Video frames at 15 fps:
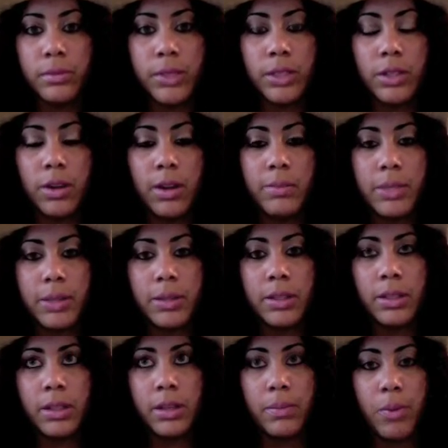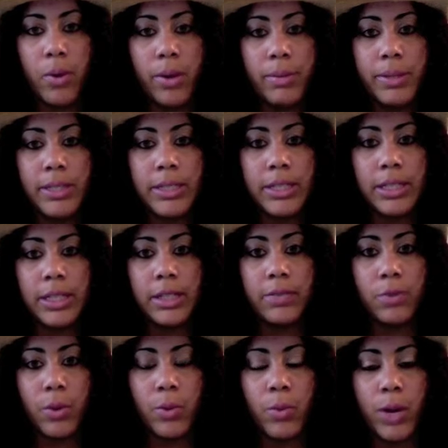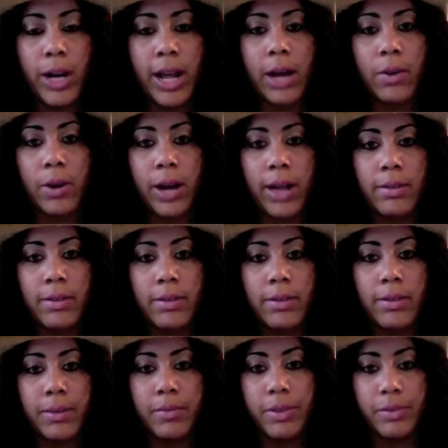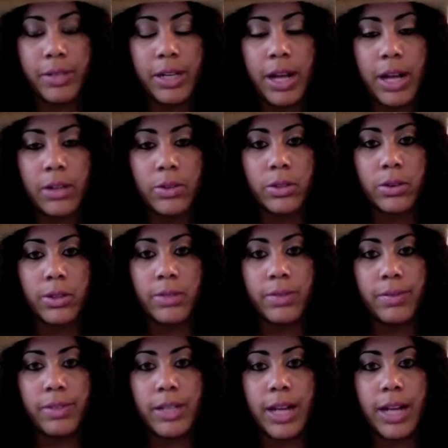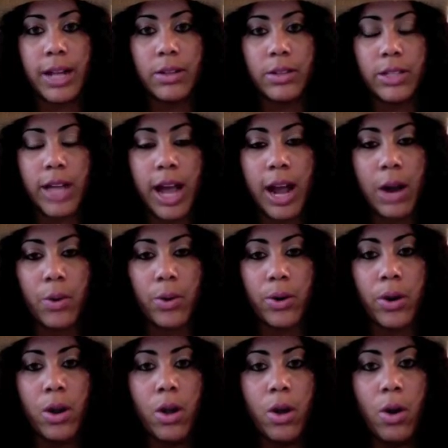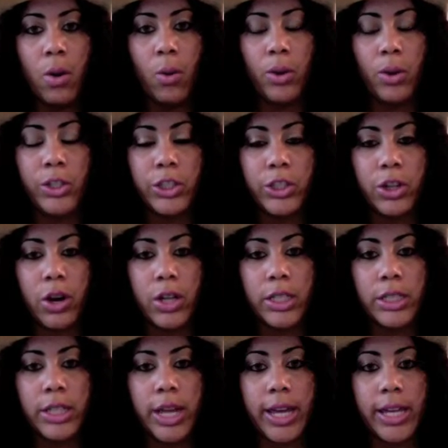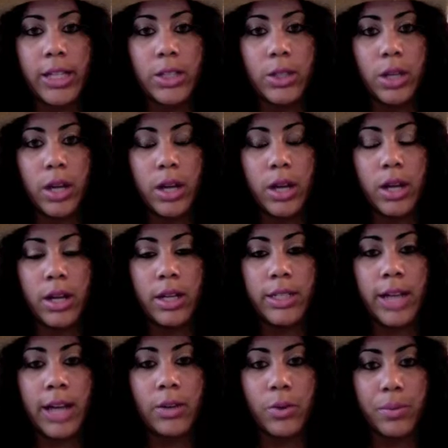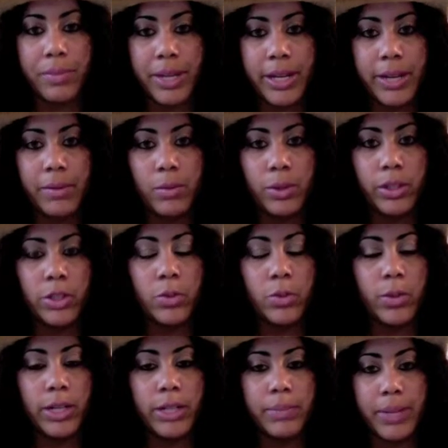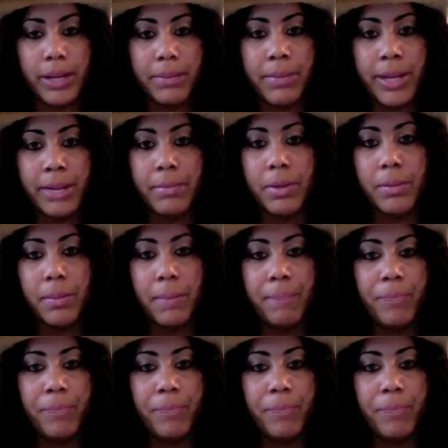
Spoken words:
You know, the appointments, for 1 hour, I spend $50. So it's $50 an hour, or she charges like $1 a minute with a 20-minute minimum.